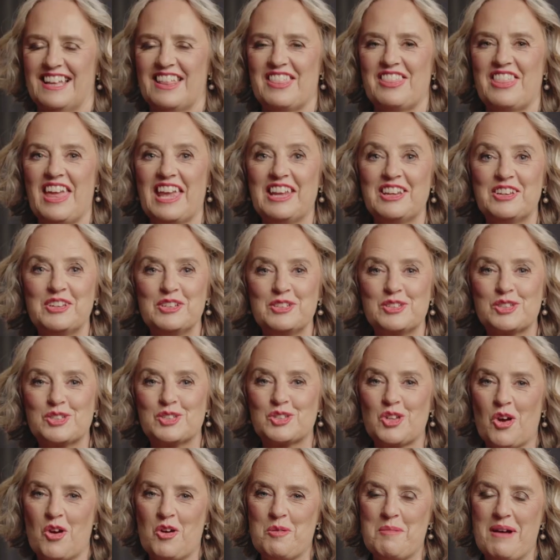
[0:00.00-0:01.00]
Thank you
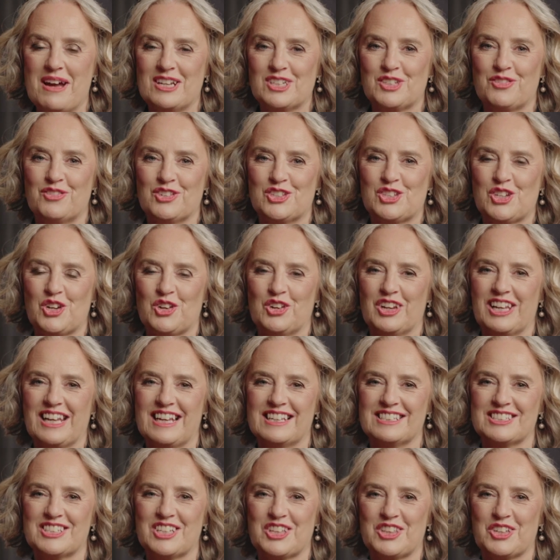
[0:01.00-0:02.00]
so much for tuning
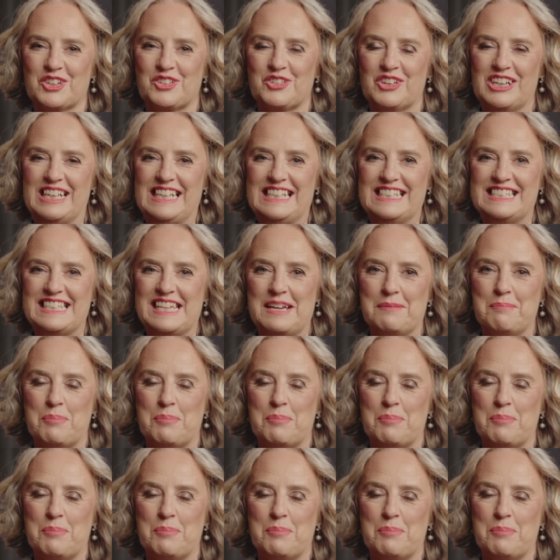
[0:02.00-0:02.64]
into the Grenadier